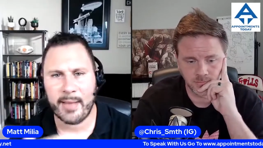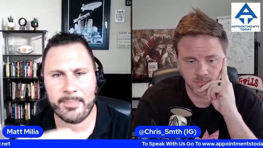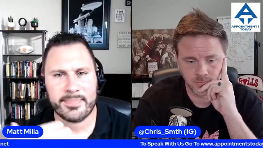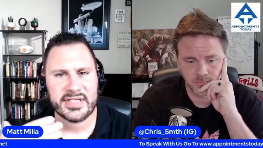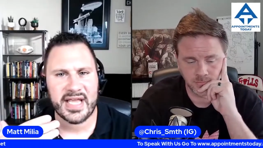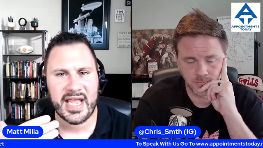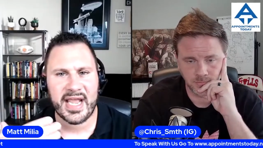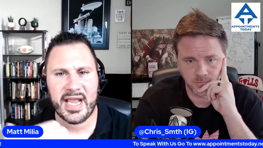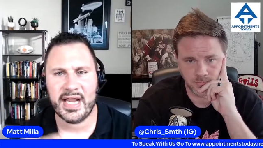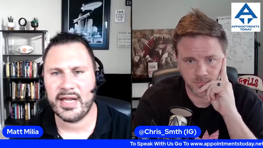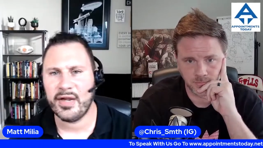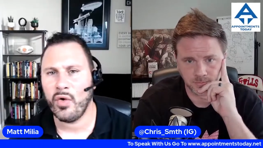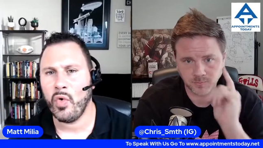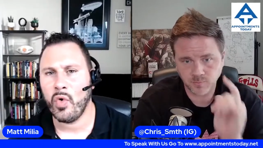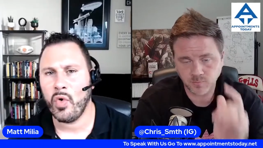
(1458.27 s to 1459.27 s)

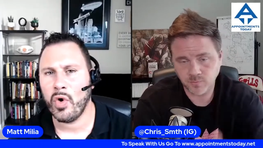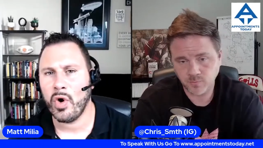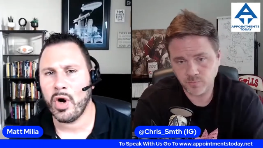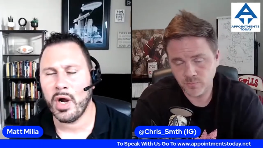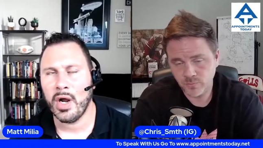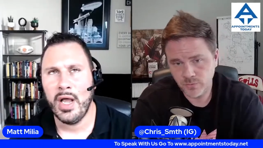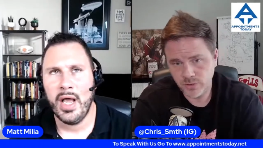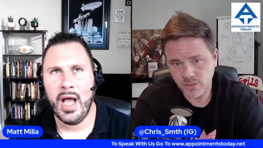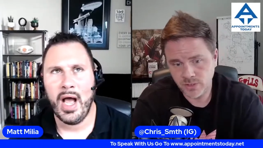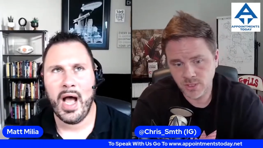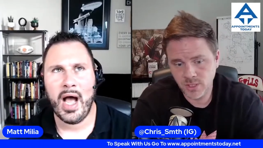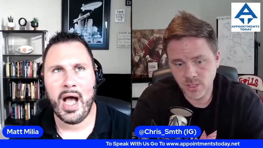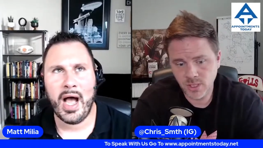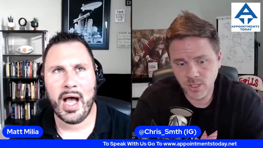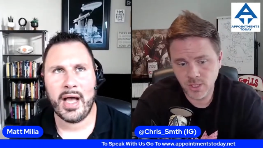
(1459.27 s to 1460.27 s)
Speaker 1: update or
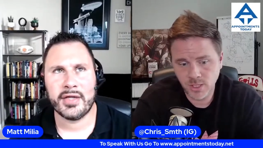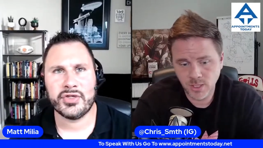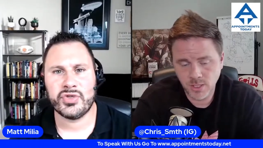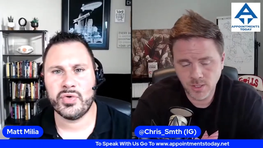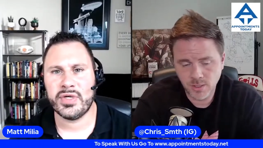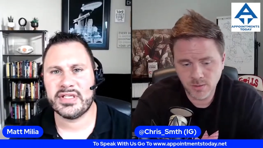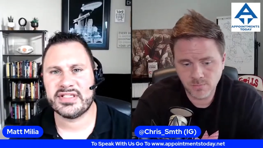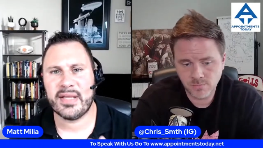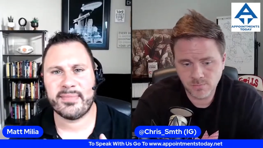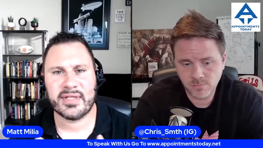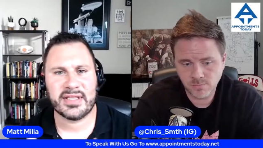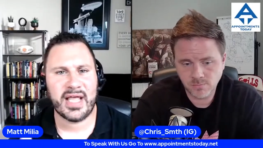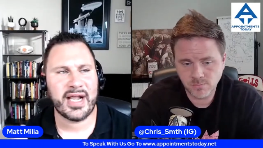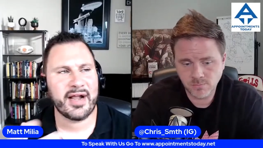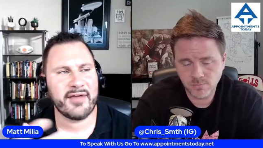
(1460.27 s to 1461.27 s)
uh, doing
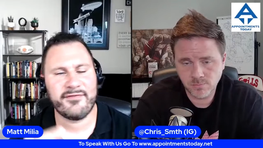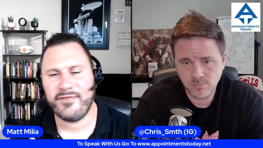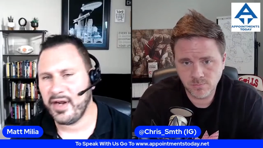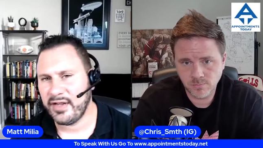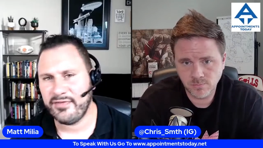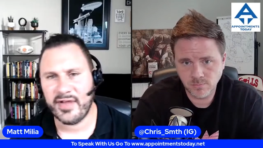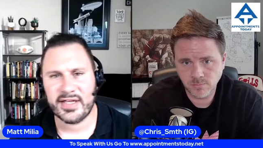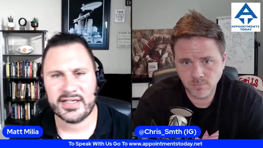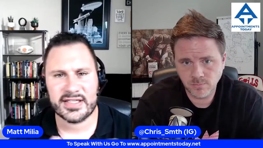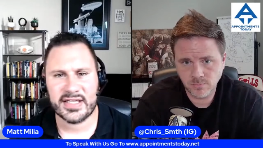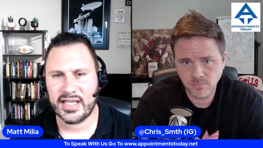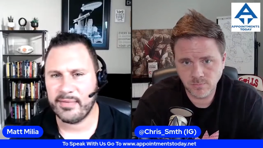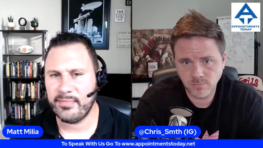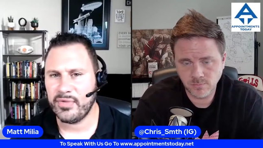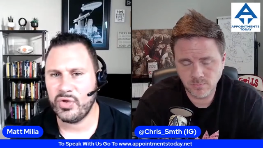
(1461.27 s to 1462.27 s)
something like a fun event in
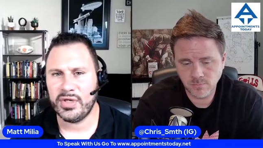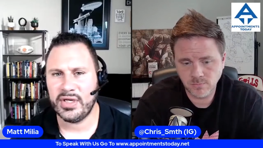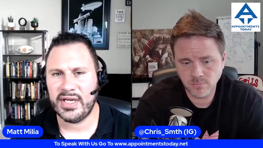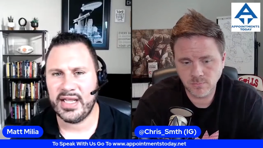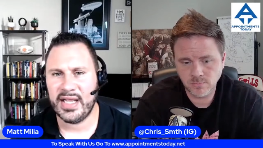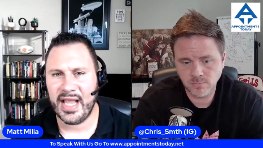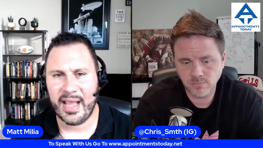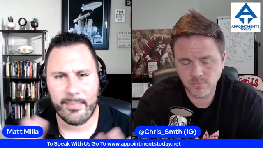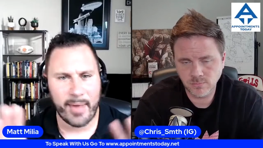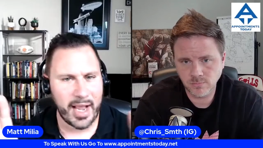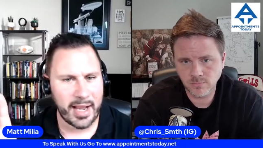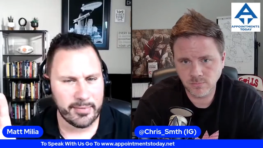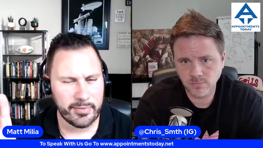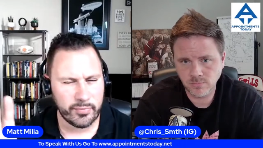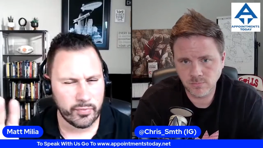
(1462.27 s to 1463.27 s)
the community. Am
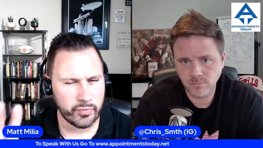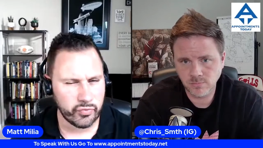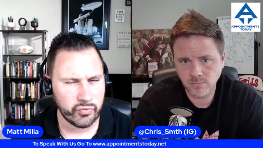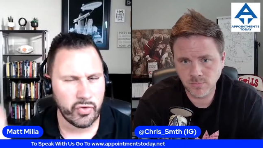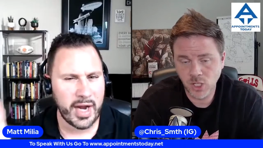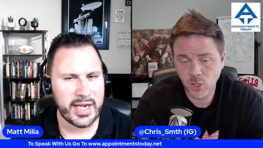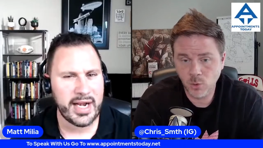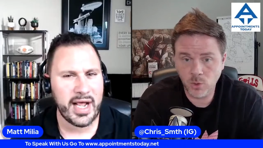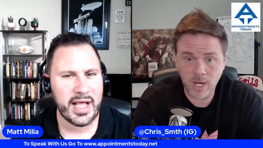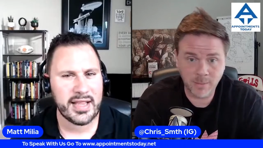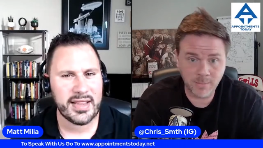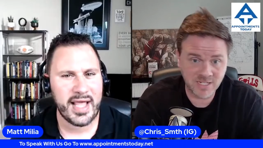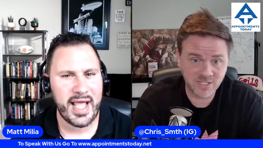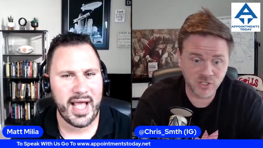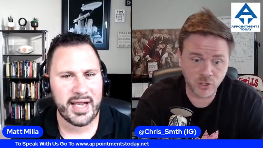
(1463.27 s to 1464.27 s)
I right
Speaker 2: on?
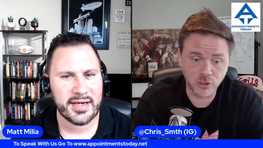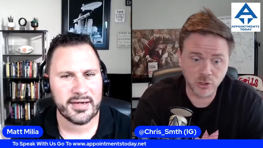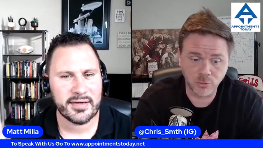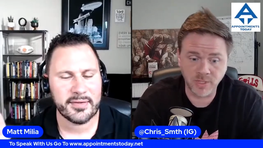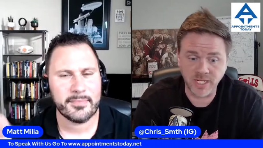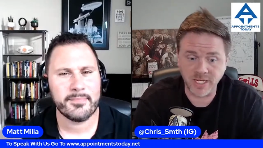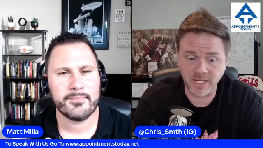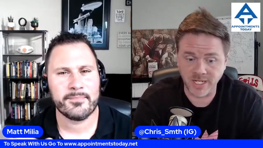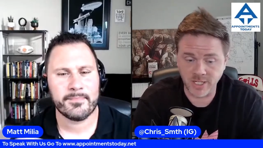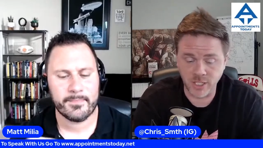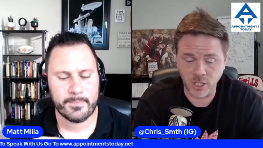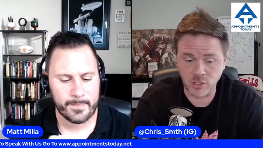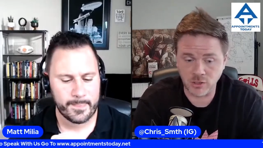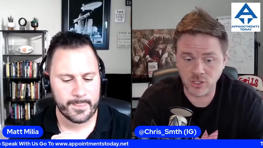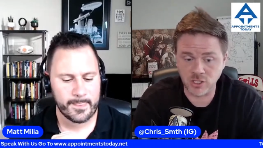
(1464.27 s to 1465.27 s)
Well, I mean, that? social media,
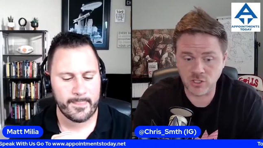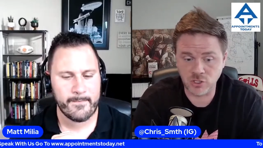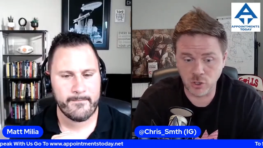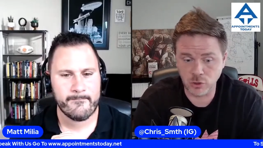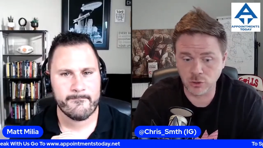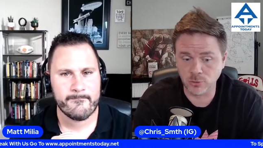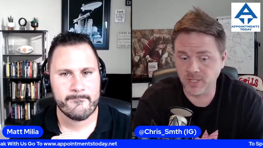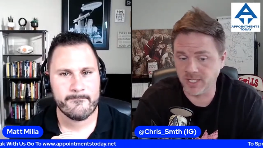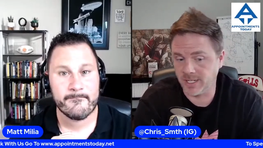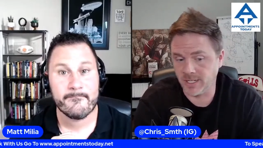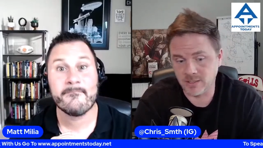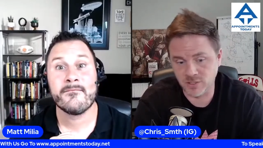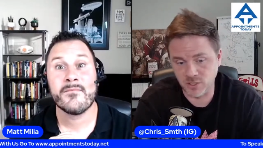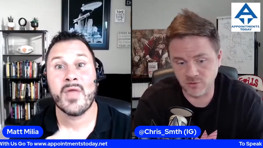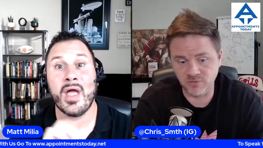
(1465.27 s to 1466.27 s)
no, so, social
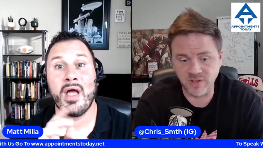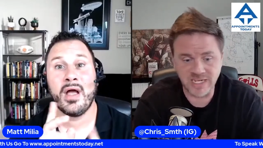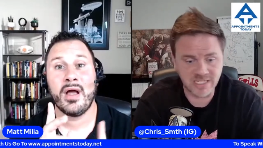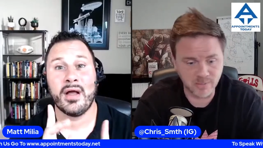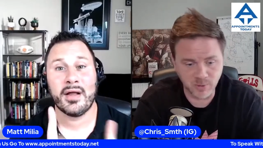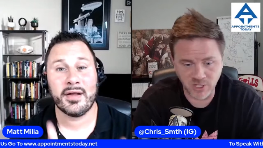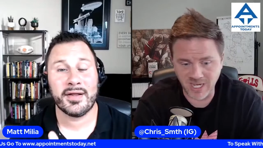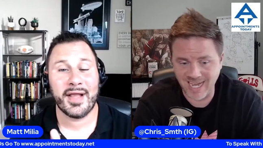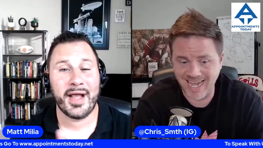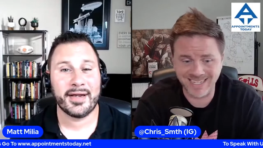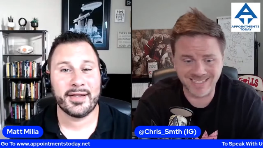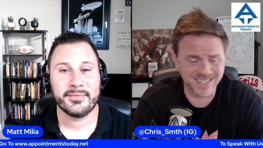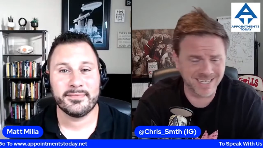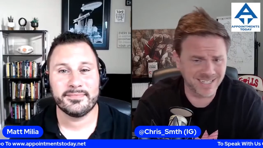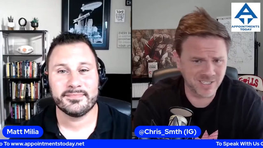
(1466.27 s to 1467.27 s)
media. So Facebook
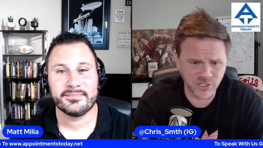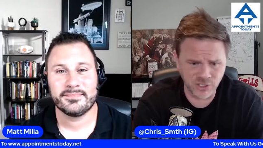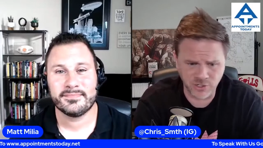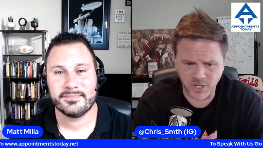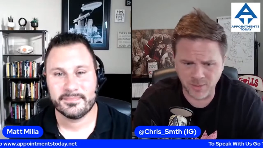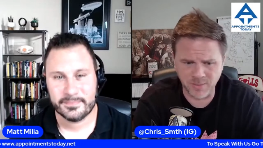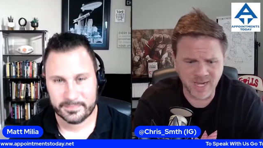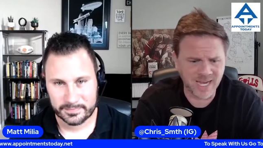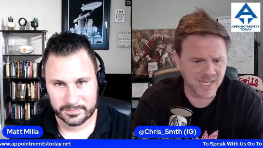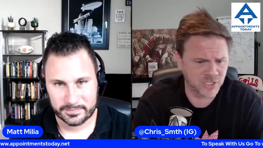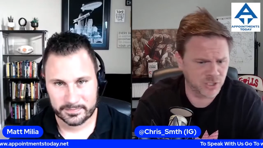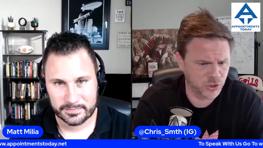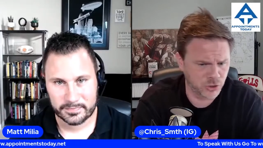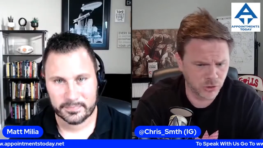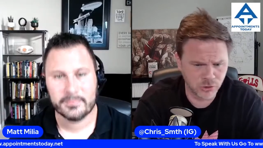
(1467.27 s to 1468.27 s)
ads, Instagram
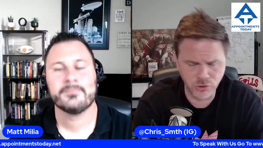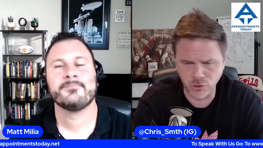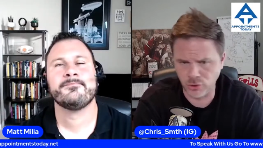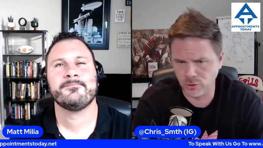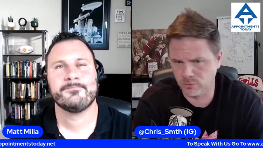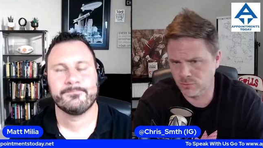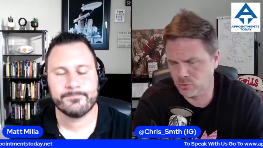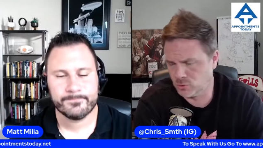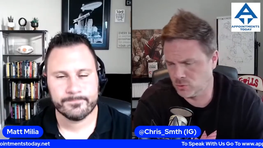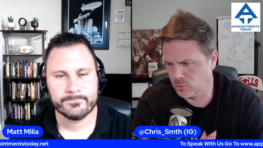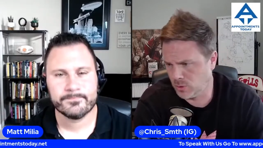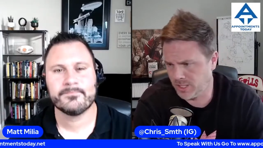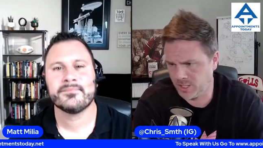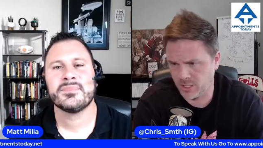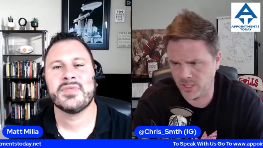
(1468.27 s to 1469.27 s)
ads, YouTube,
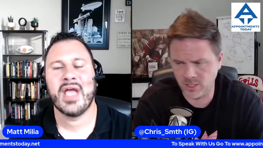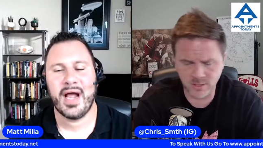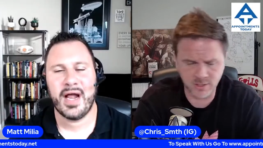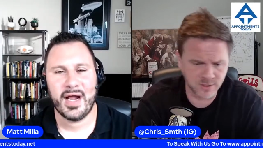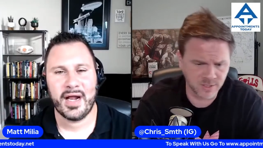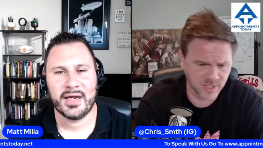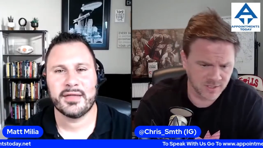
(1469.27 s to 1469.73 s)
Twitter, Got